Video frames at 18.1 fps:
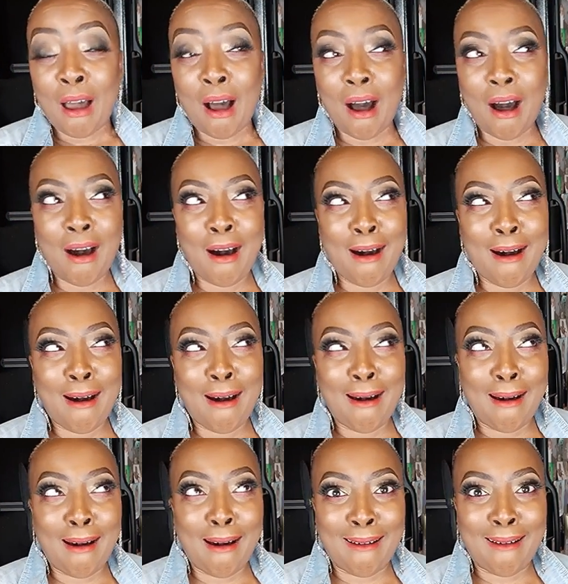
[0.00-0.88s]

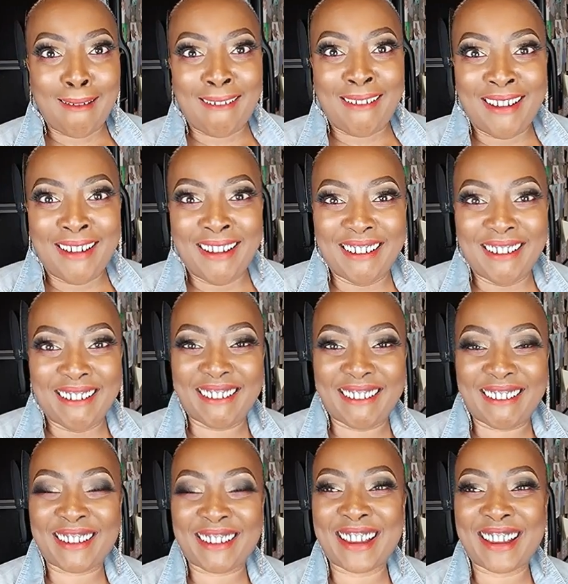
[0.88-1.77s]
Uh
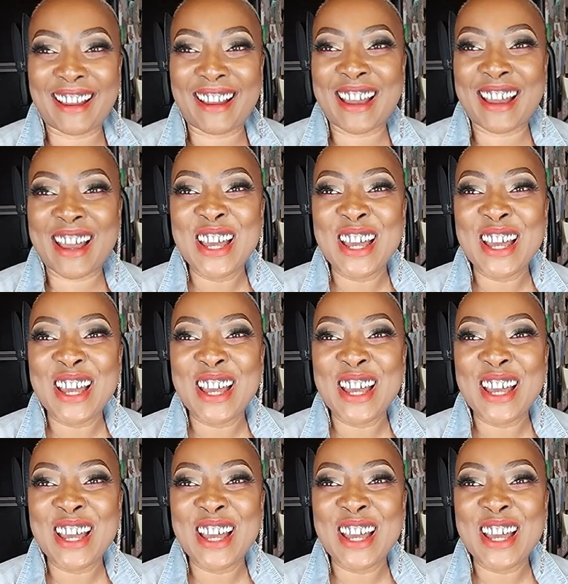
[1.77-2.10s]
yeah.